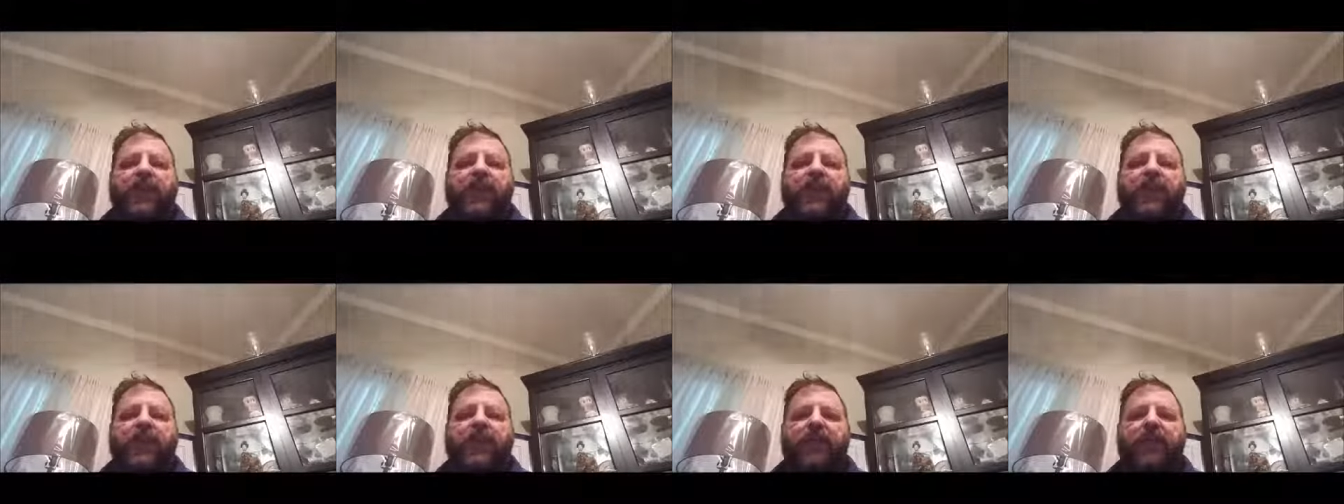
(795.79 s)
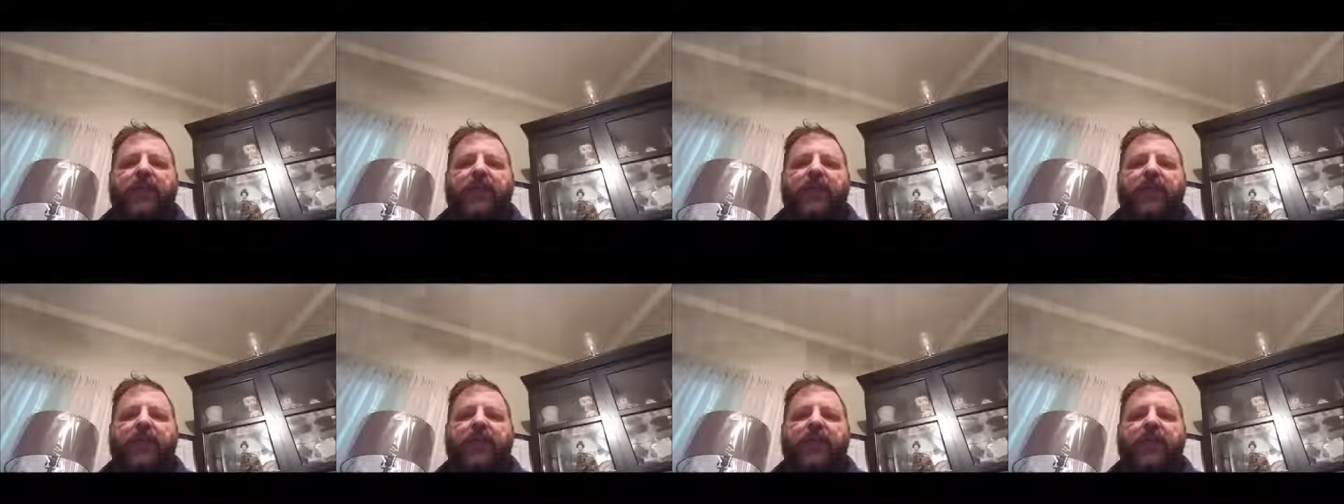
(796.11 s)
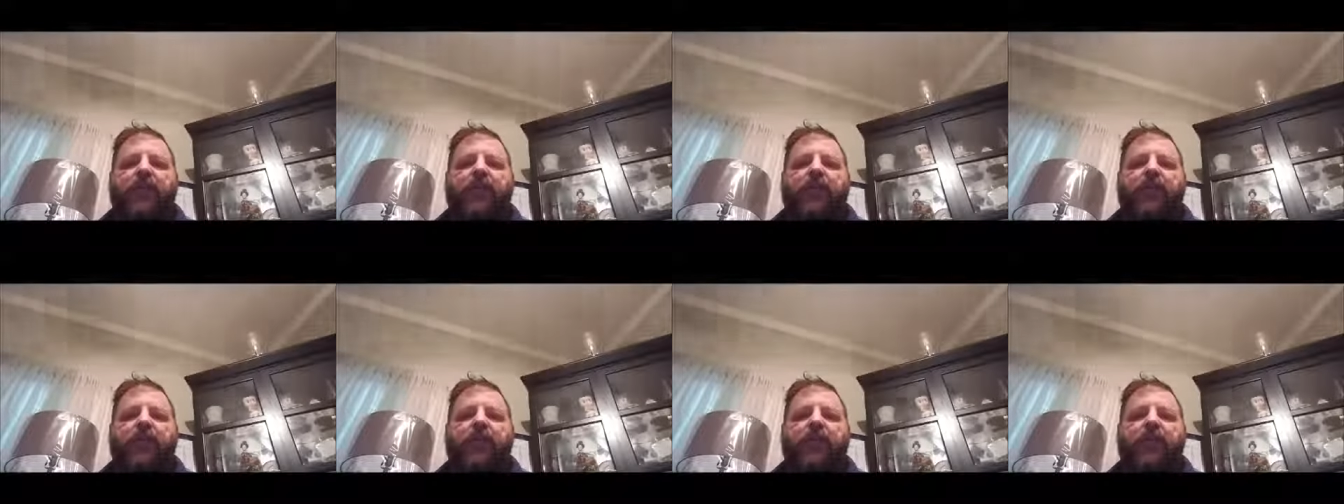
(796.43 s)
in
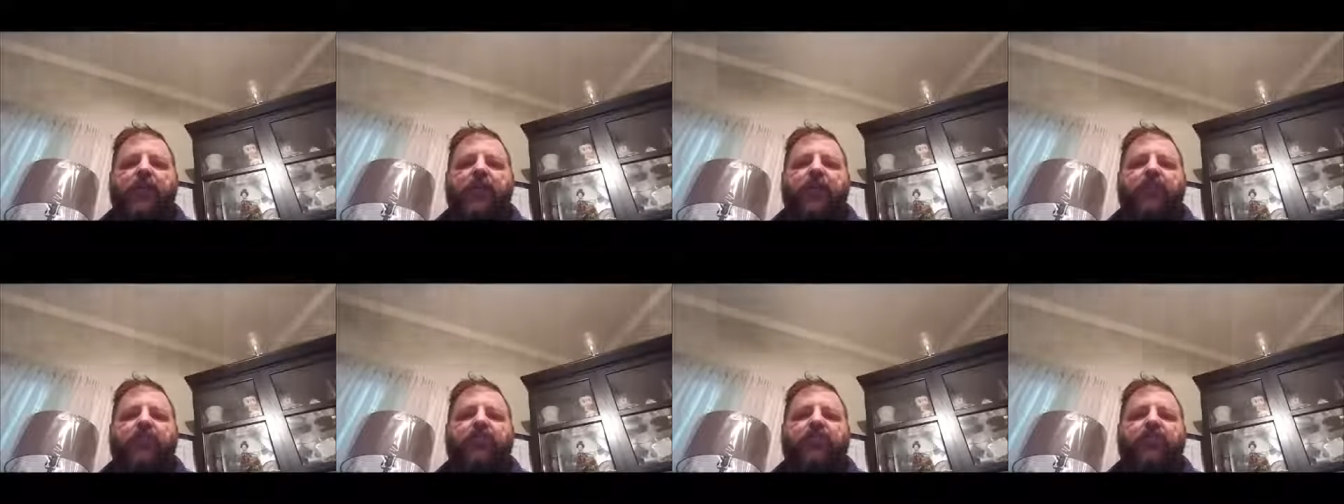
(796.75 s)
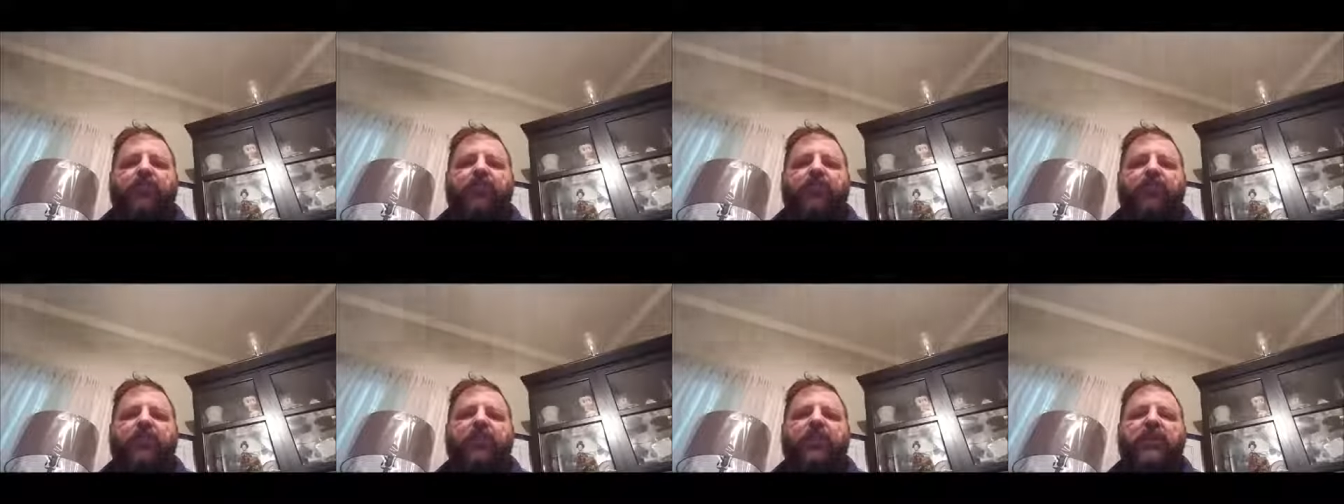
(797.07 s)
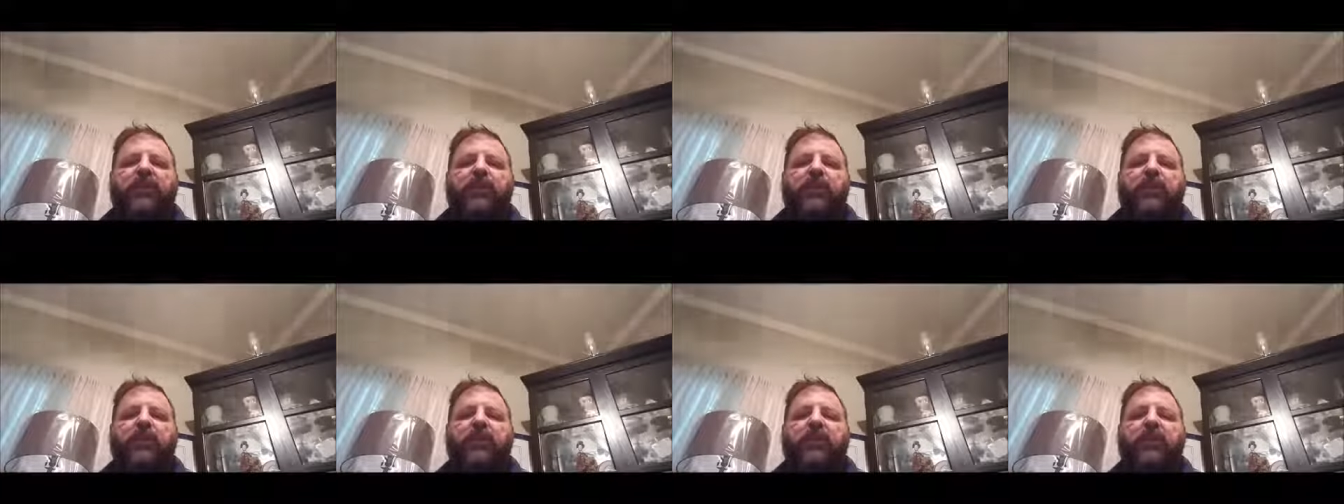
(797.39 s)
social
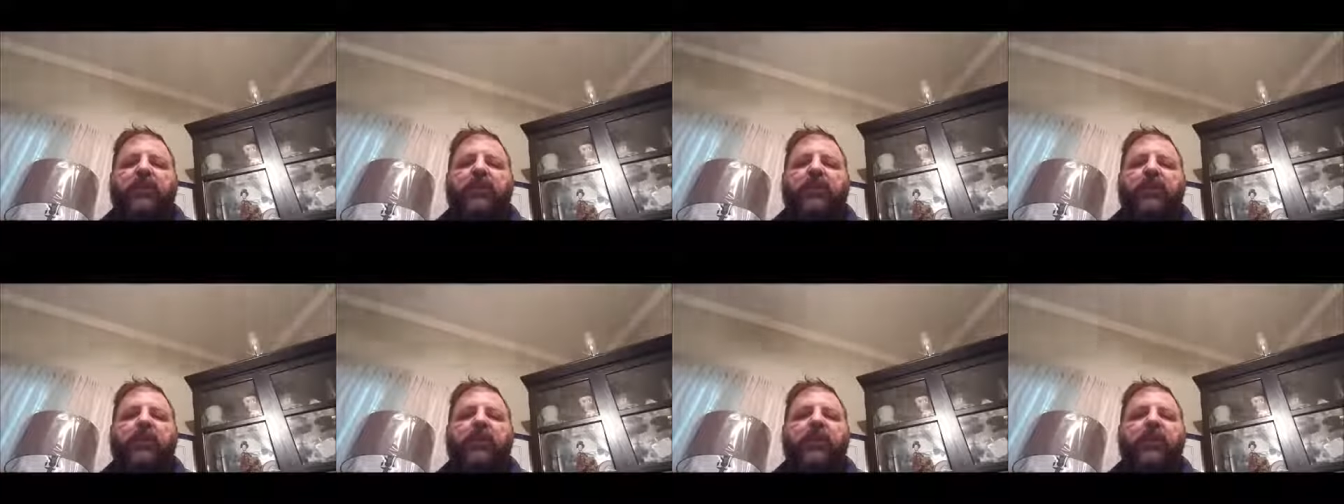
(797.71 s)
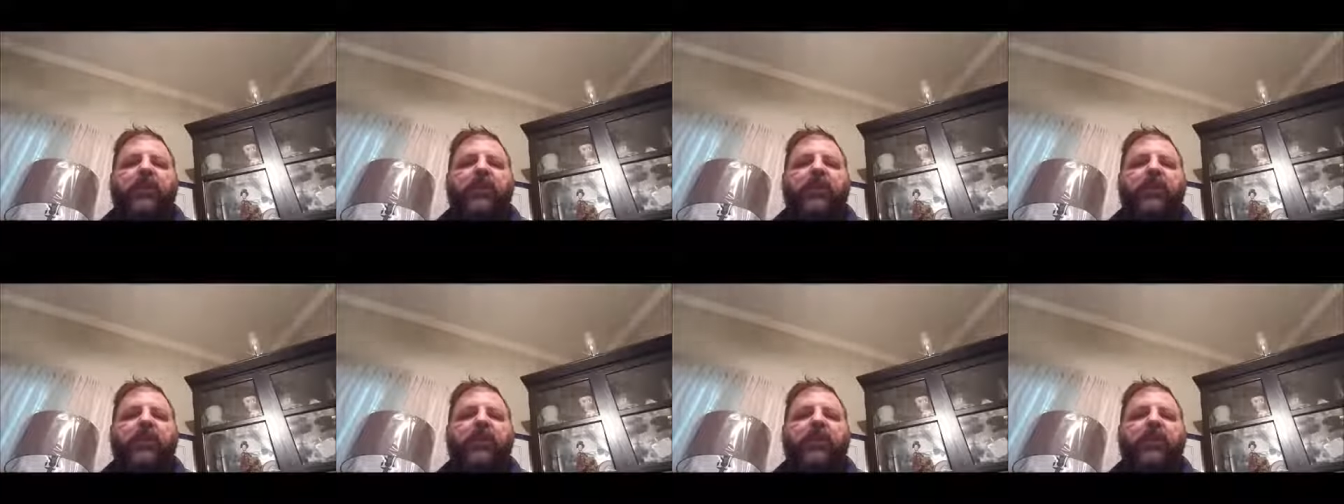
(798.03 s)
media marketing,